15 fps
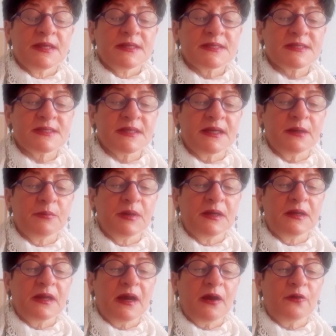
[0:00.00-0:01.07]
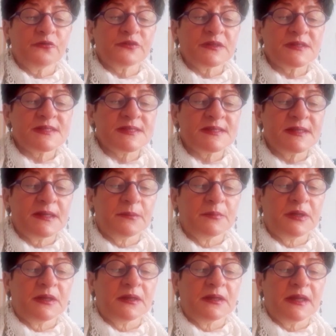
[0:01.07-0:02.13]
syllable after
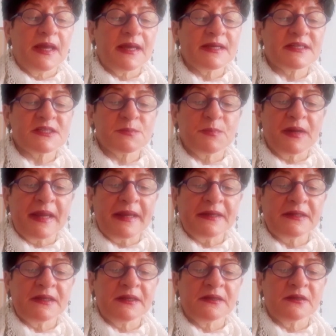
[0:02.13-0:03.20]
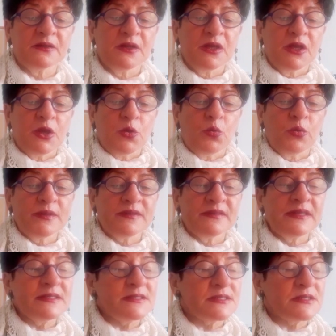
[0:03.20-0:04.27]
syllable explaining with
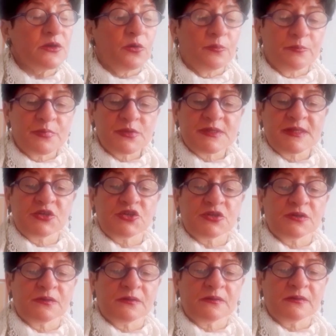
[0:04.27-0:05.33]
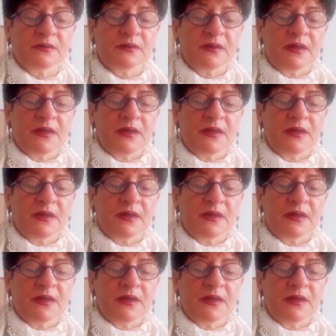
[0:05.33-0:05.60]
this composition,